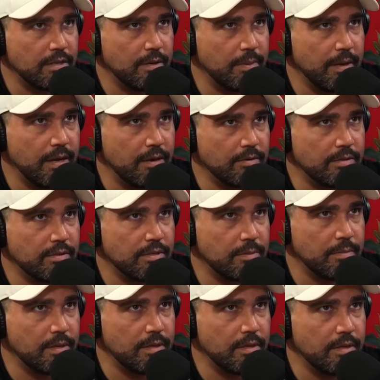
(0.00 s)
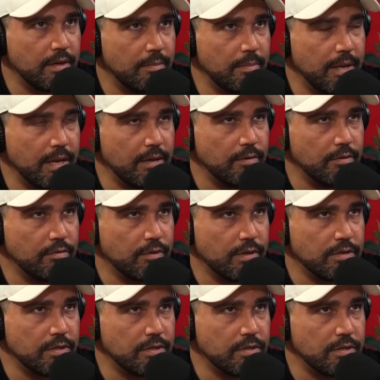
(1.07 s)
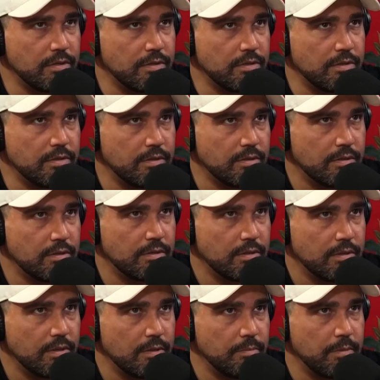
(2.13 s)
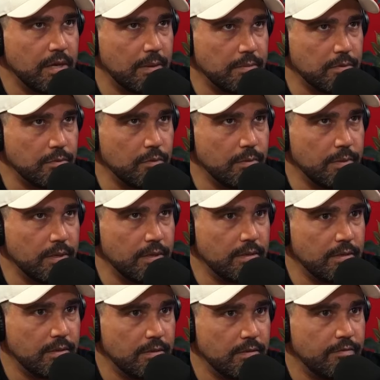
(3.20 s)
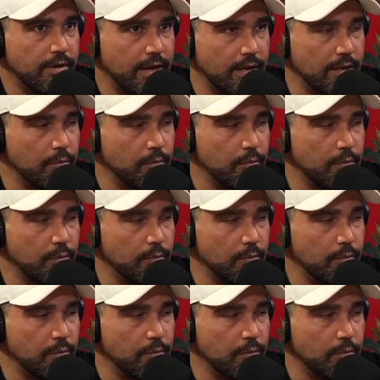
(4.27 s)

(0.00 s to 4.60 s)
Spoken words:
about a man who transitions, becomes a woman, fighting